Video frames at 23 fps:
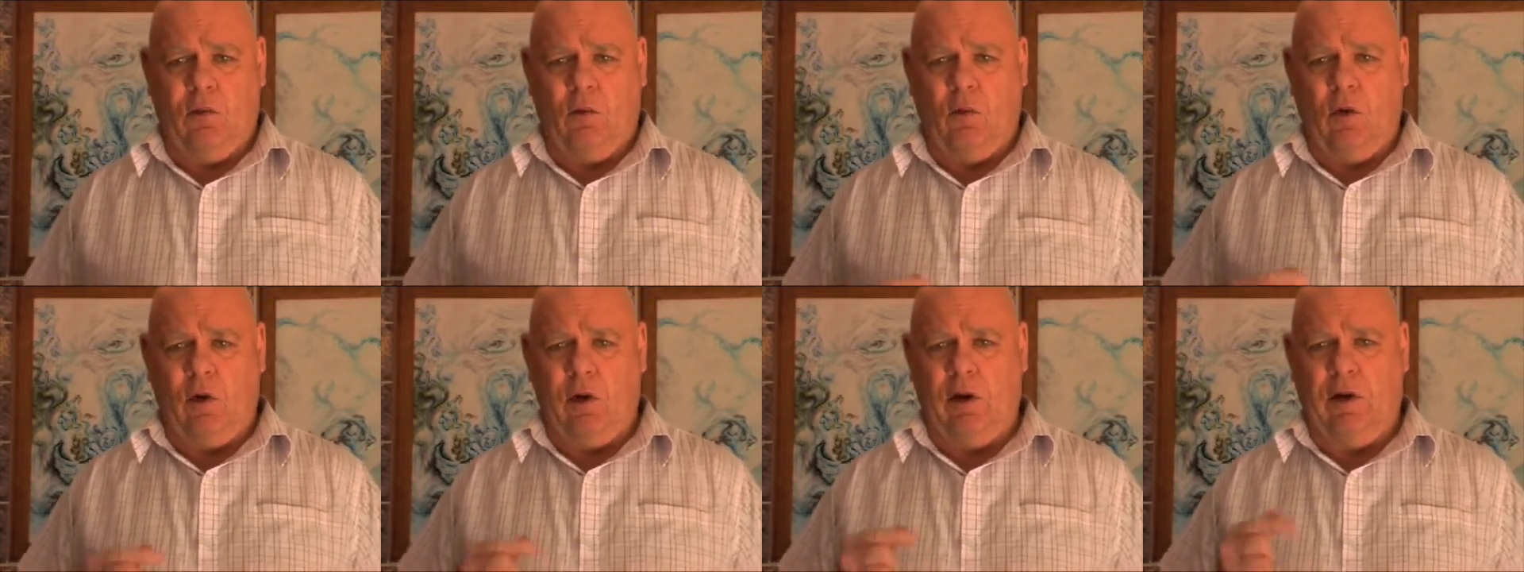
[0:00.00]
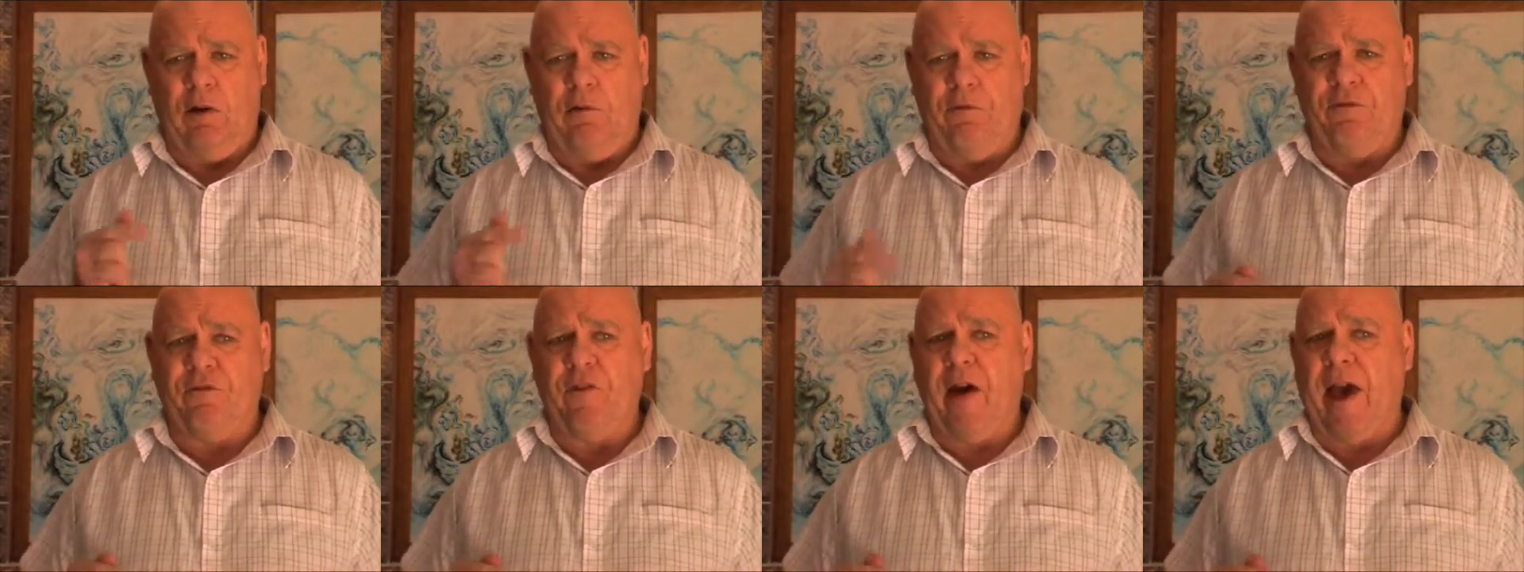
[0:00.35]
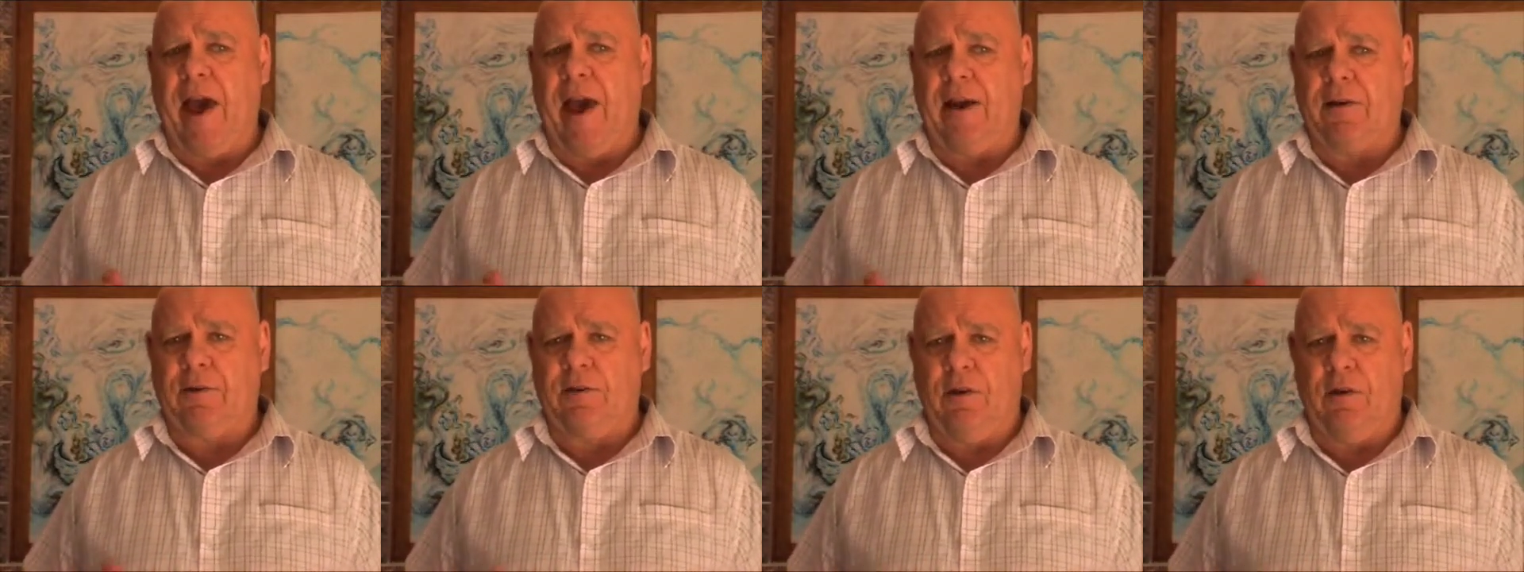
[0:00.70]
Well, in
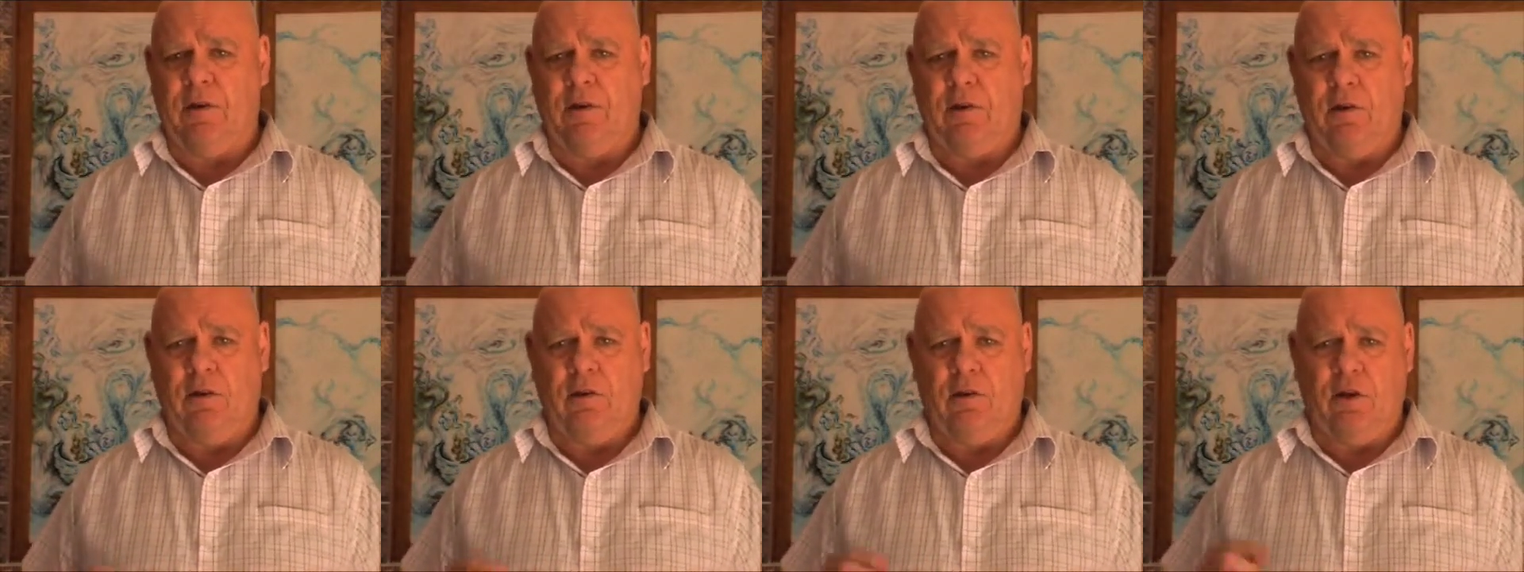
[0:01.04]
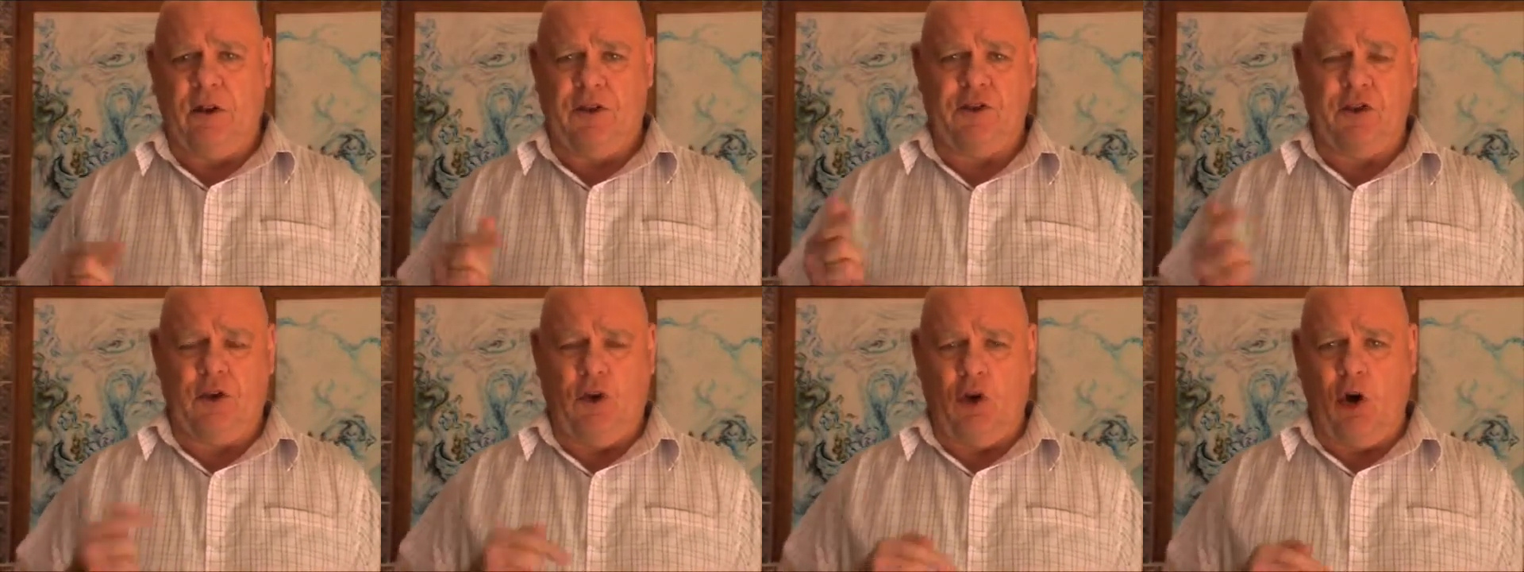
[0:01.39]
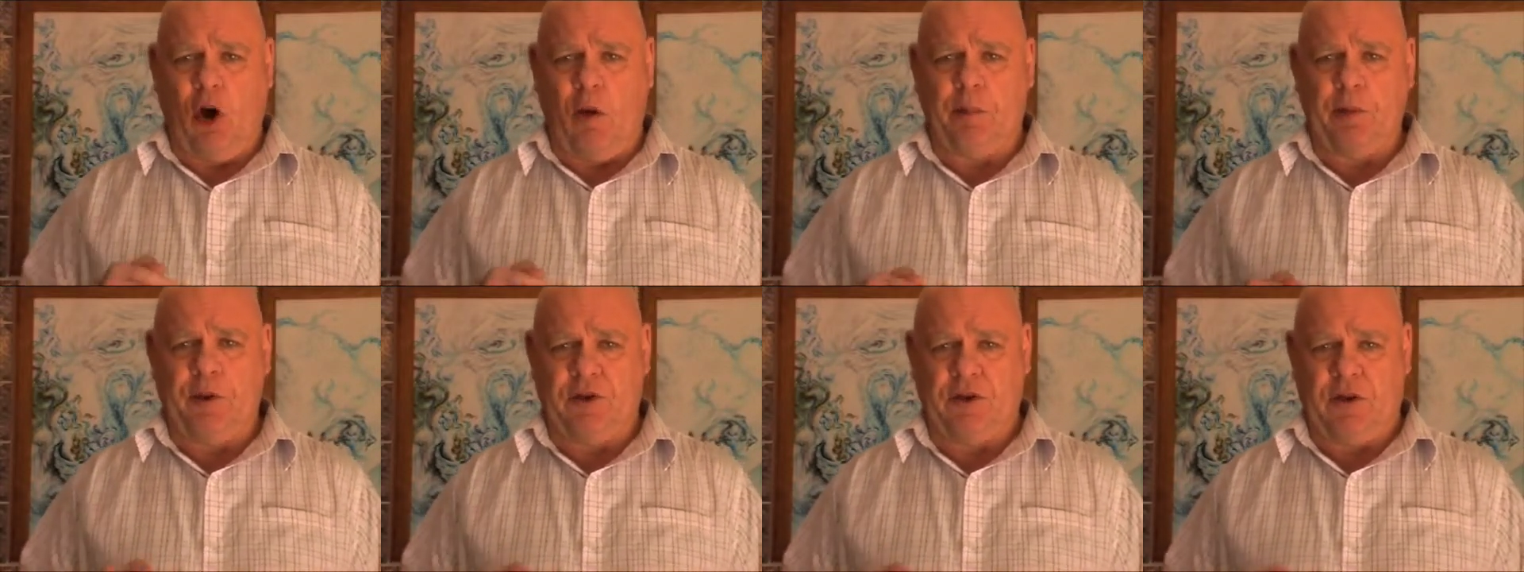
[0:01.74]
fact, it's the
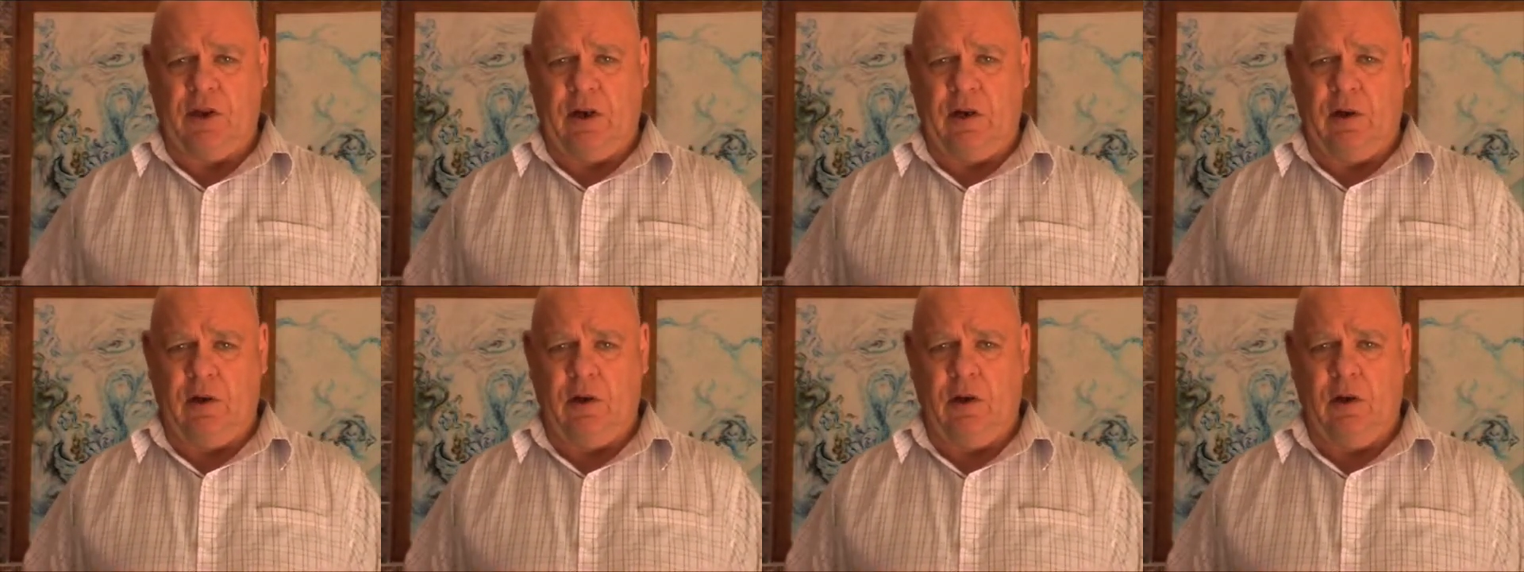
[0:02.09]
opposite.